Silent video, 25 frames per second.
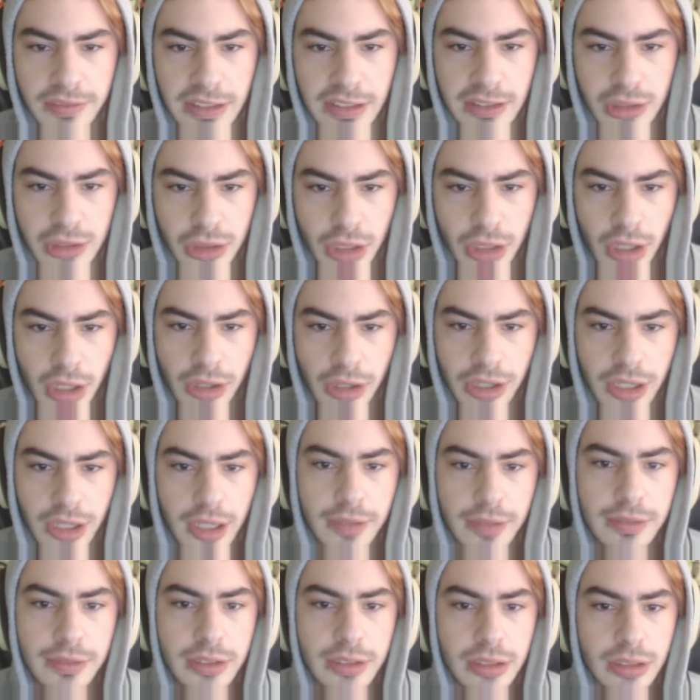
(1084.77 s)
and strong
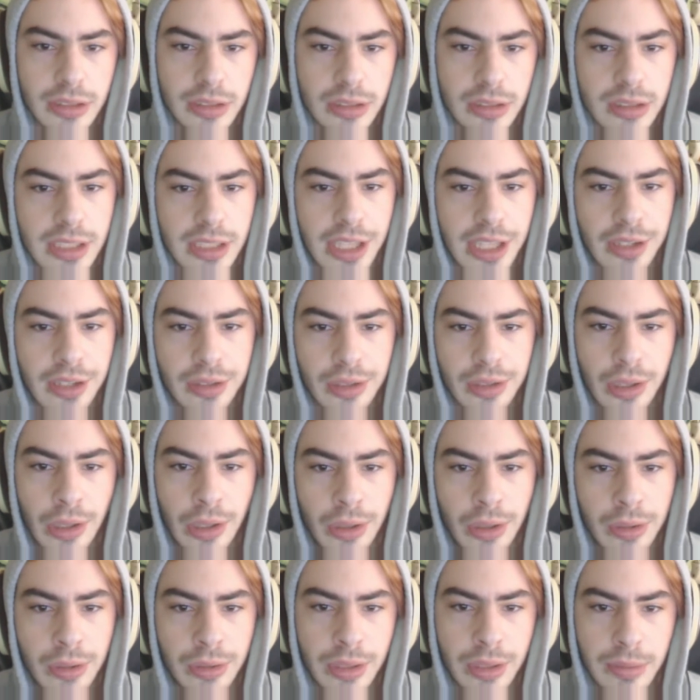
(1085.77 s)
enough to stand on their
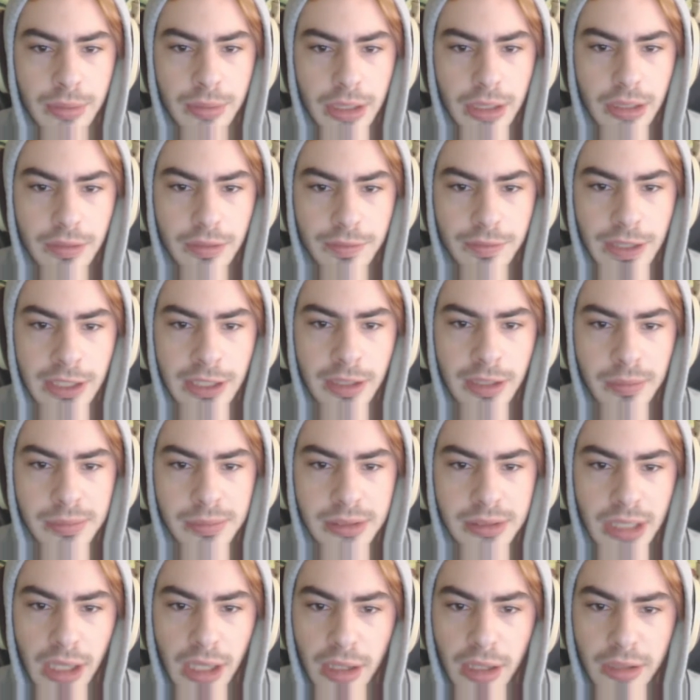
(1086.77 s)
own and defend
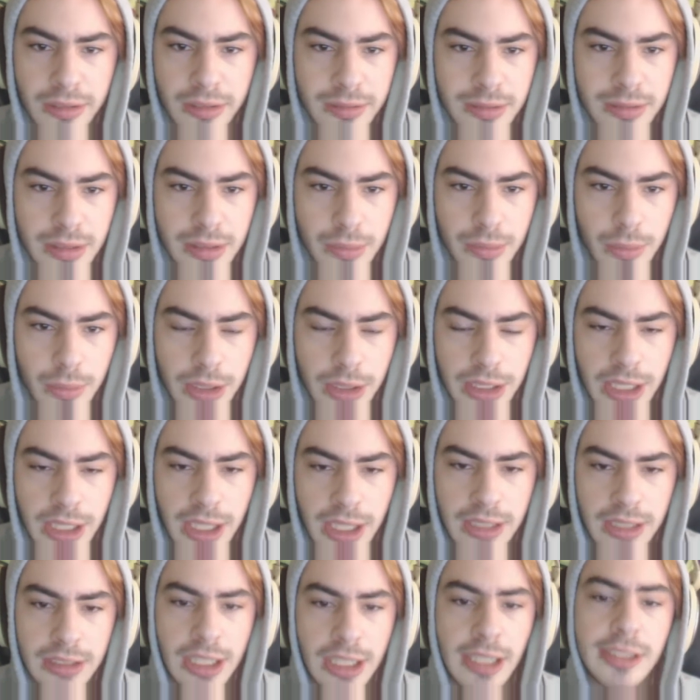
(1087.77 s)
themselves and
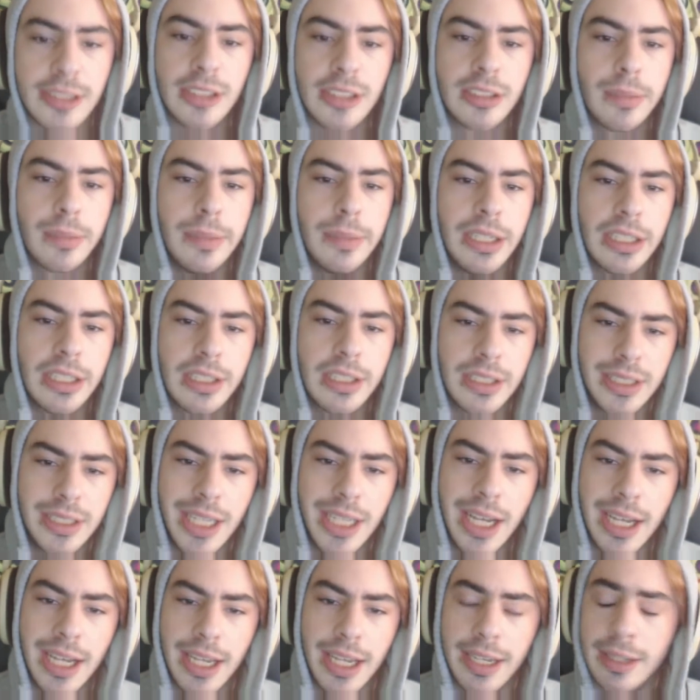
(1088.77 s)
whatnot, not just immediately
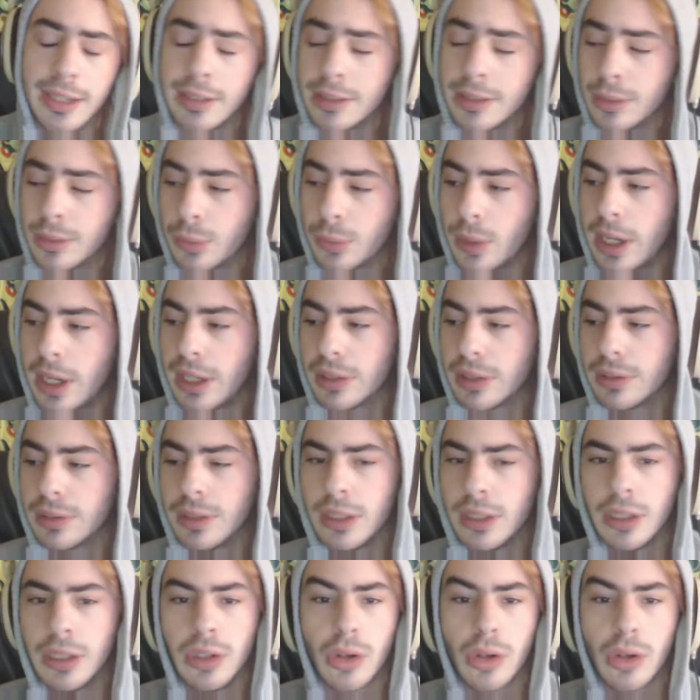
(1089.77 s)
die in the wild,